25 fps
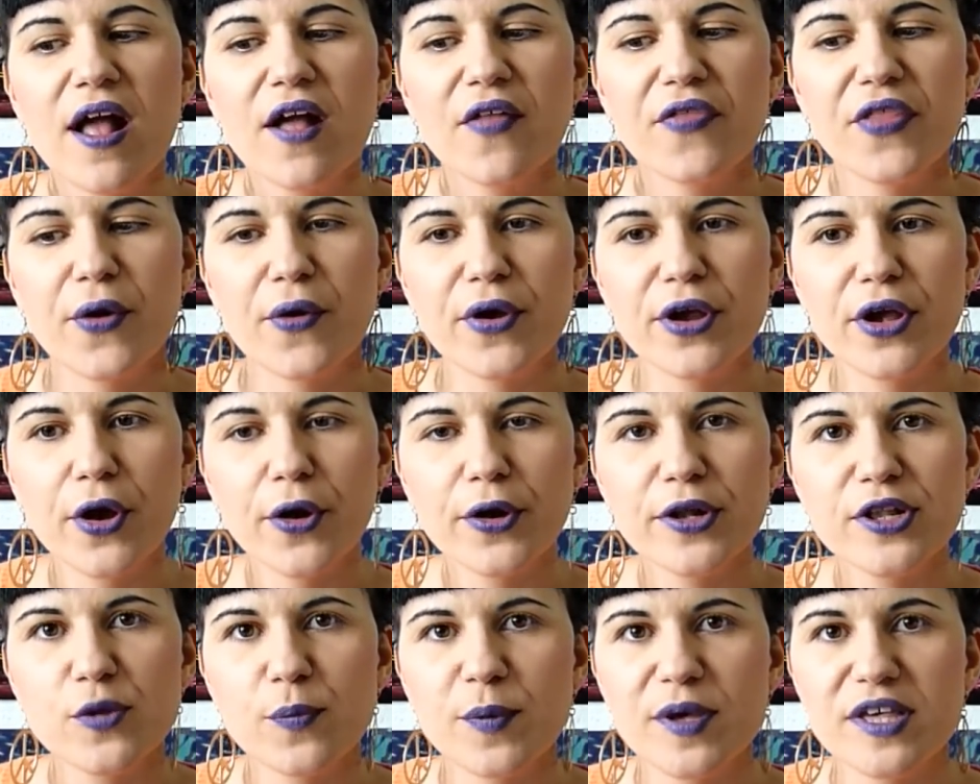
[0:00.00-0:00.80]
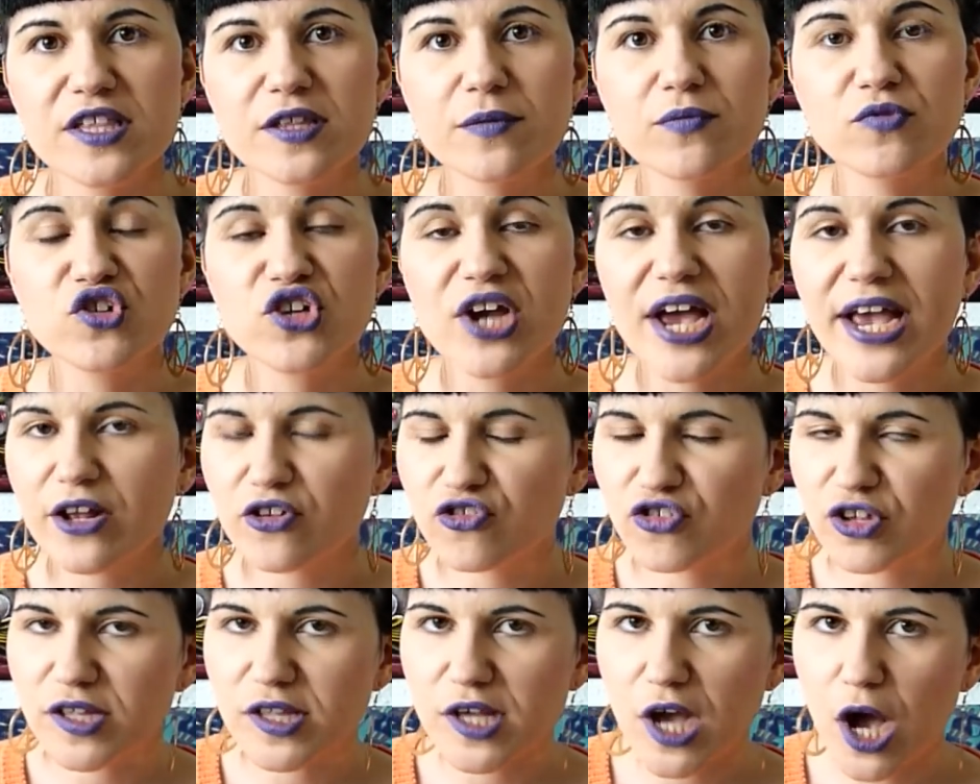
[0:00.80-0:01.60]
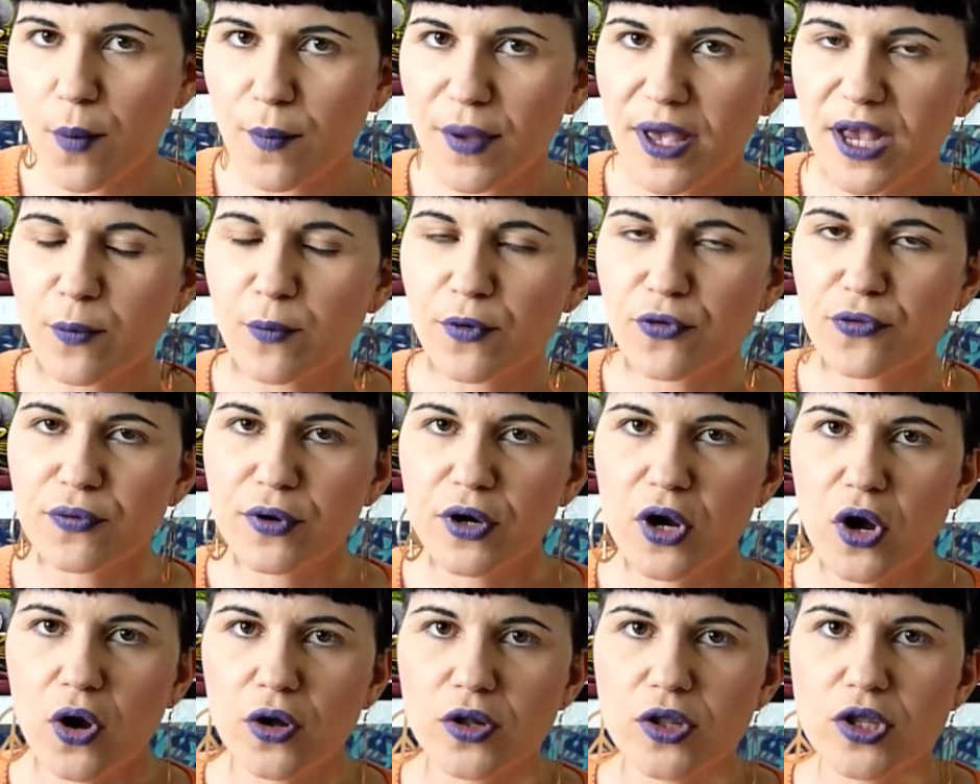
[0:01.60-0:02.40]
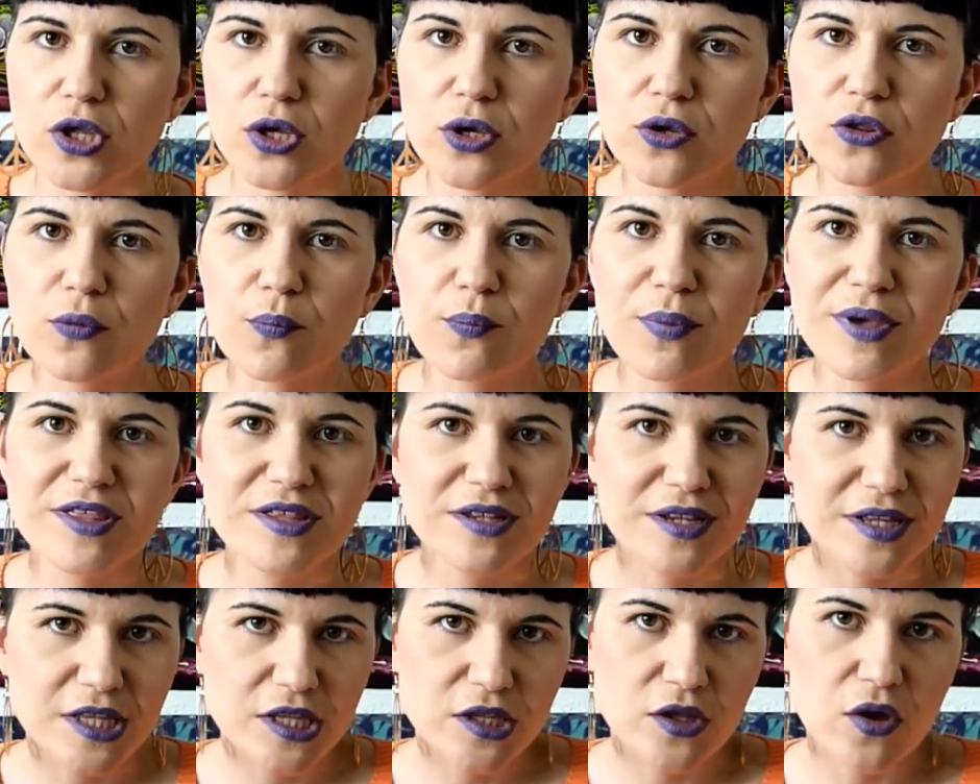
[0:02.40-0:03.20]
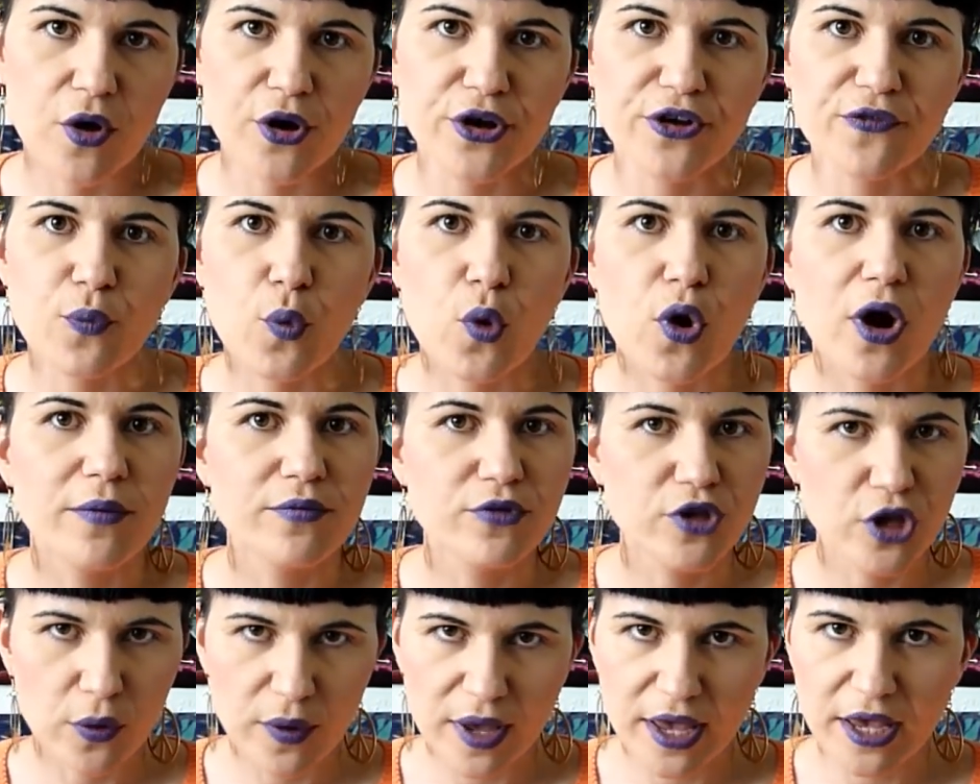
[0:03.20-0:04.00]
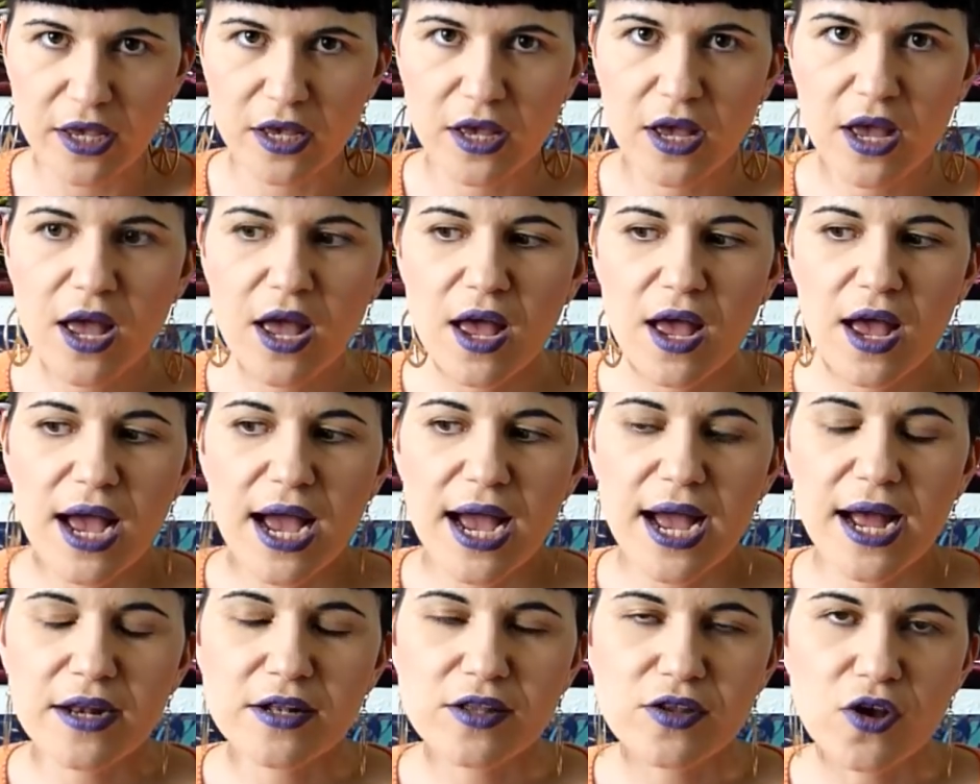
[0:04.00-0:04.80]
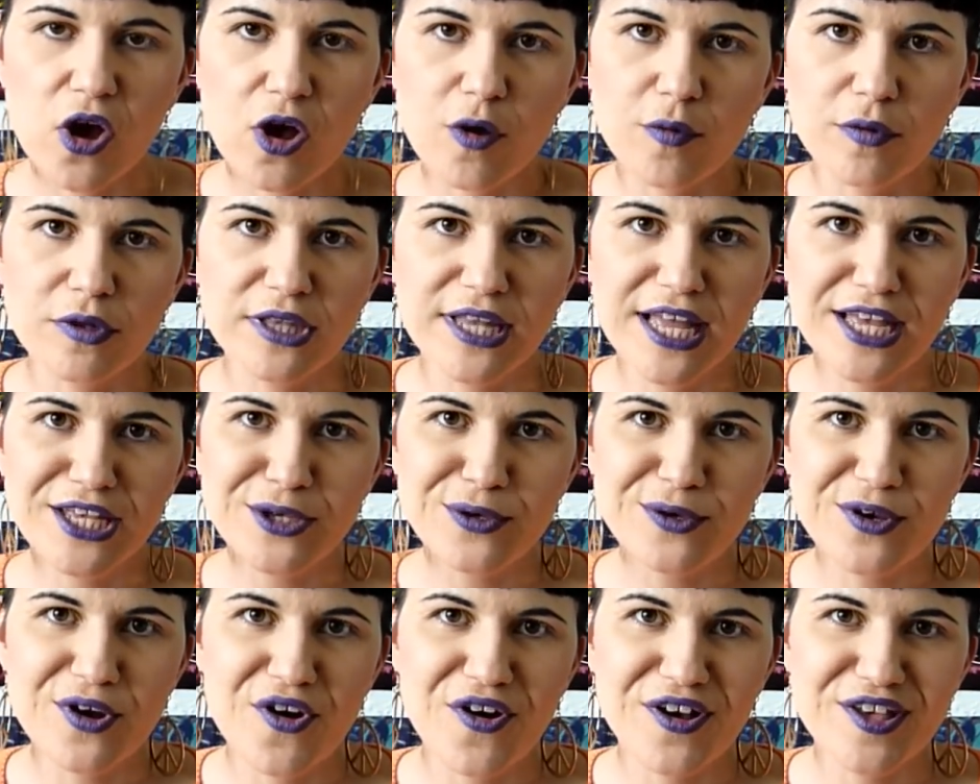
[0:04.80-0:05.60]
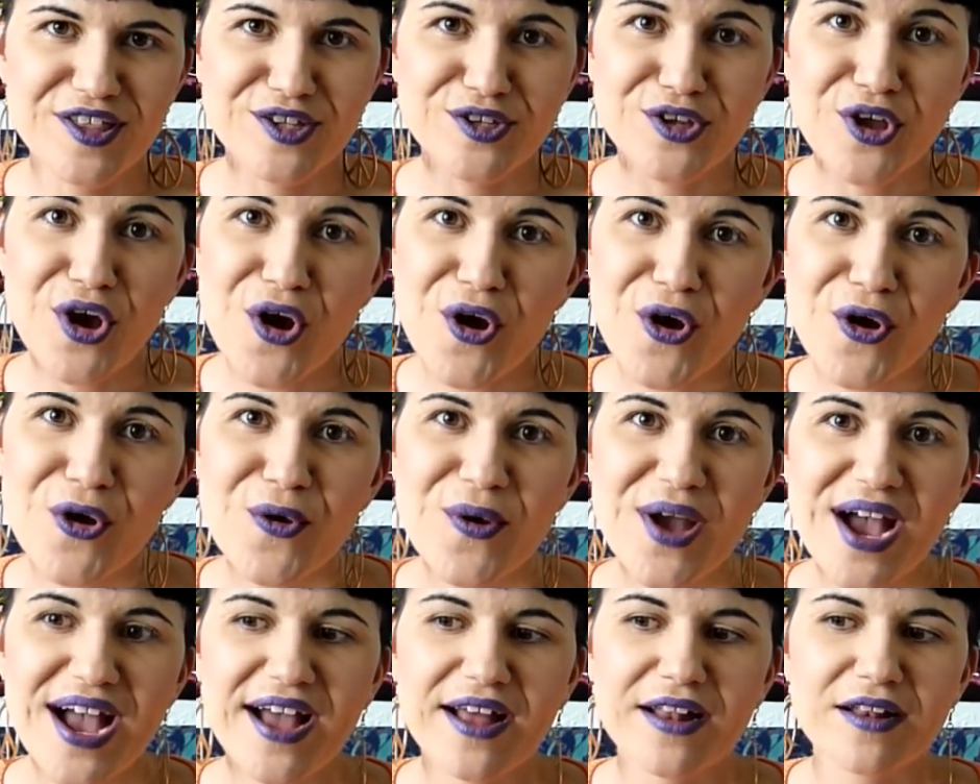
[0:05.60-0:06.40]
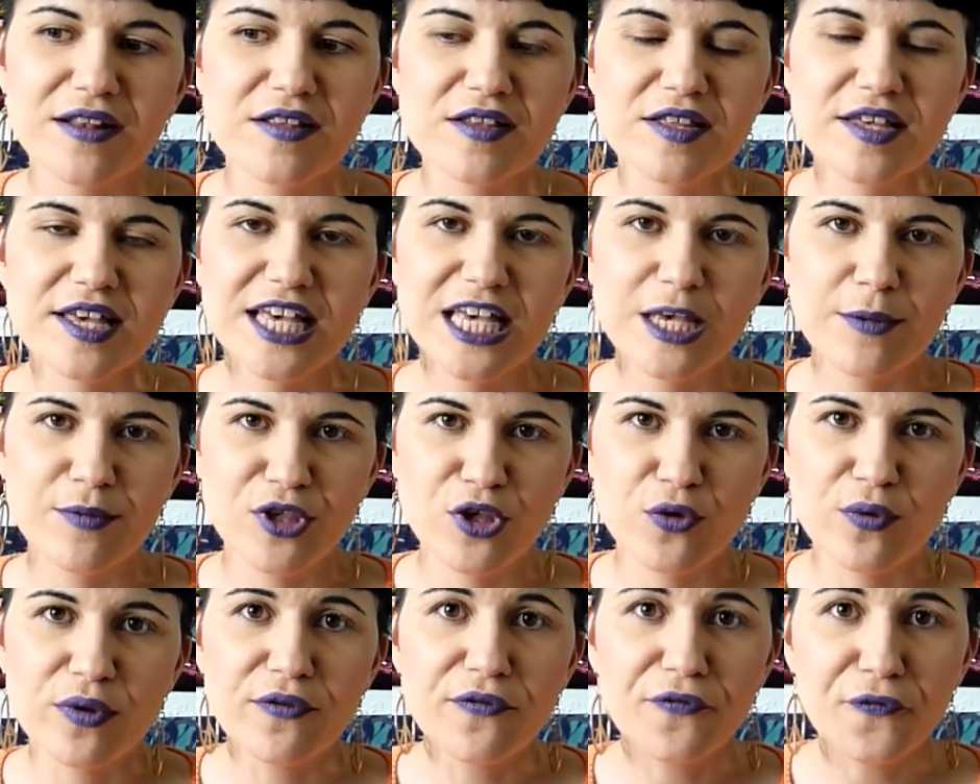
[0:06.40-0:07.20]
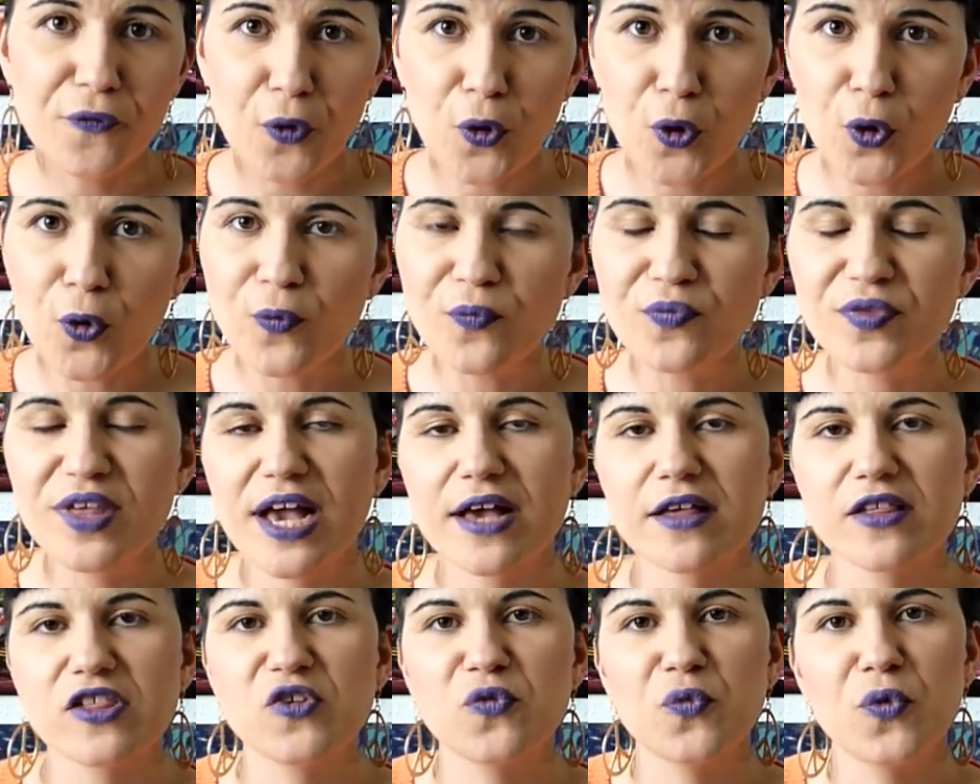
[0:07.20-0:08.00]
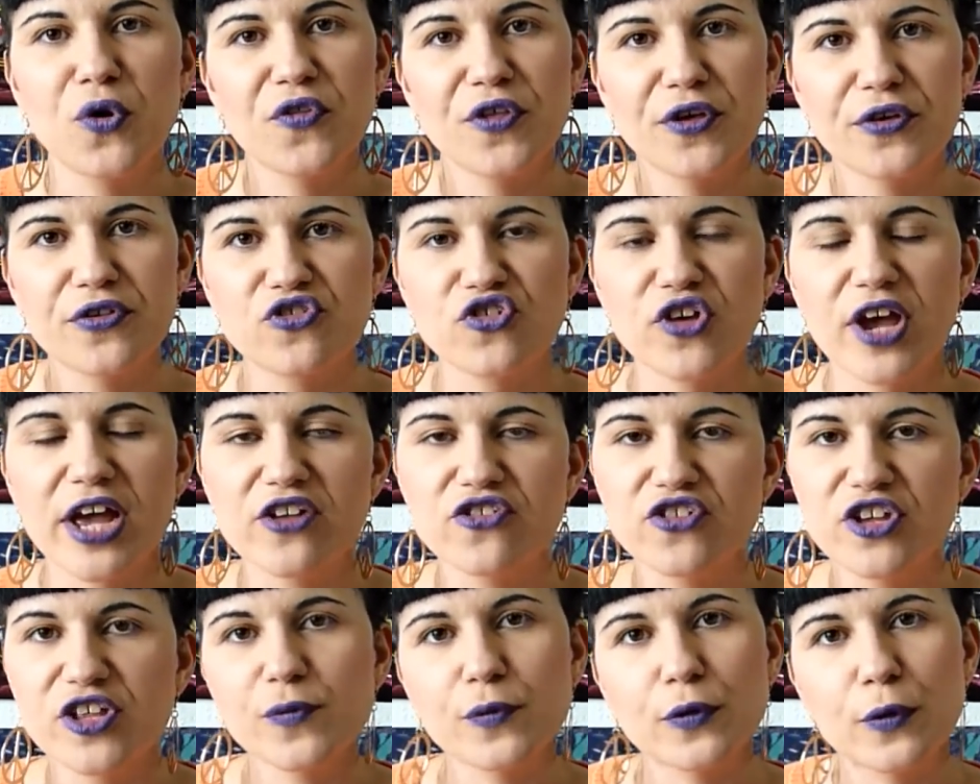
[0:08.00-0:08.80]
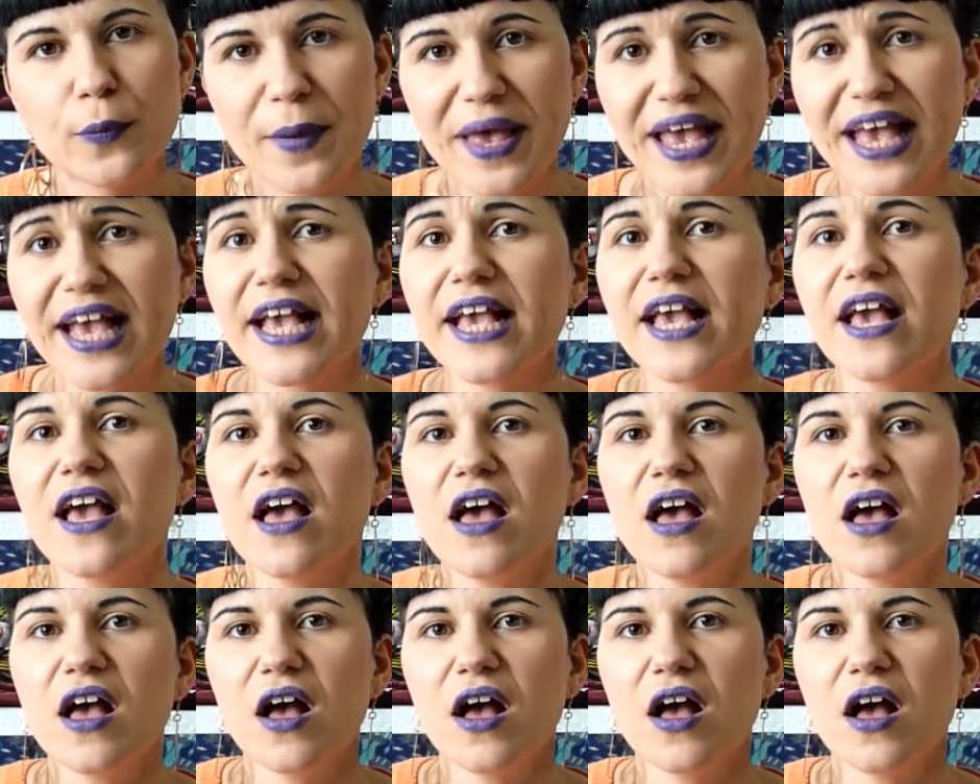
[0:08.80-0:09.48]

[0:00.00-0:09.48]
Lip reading: There are going to be some changes coming with regard to the business side of what I'm doing, and I will let you guys know and keep you informed as to what those changes will be.